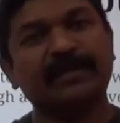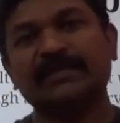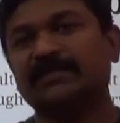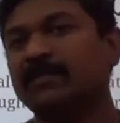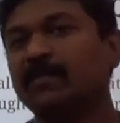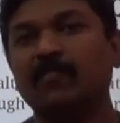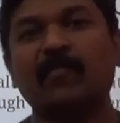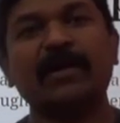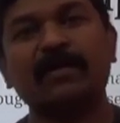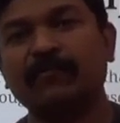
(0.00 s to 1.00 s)
is
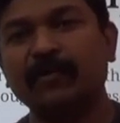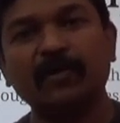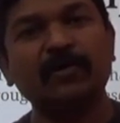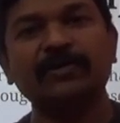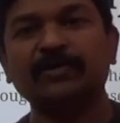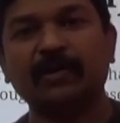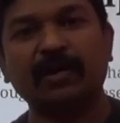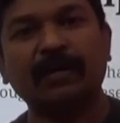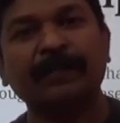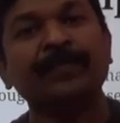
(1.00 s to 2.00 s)
wonderful, no issue at all.